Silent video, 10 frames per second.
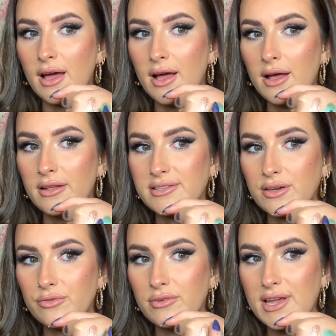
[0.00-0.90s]
There's a
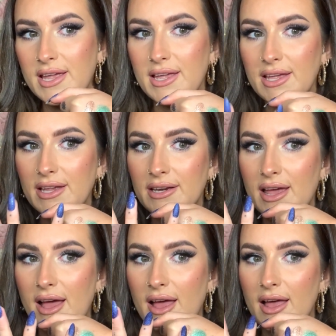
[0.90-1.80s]
green,
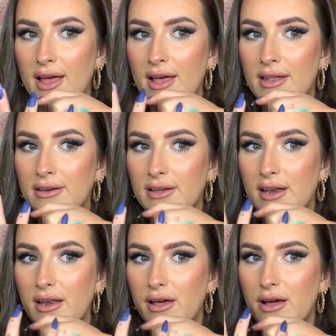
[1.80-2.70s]
and I
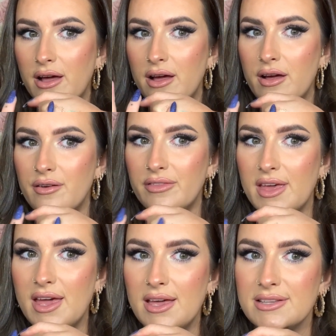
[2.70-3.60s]
love this.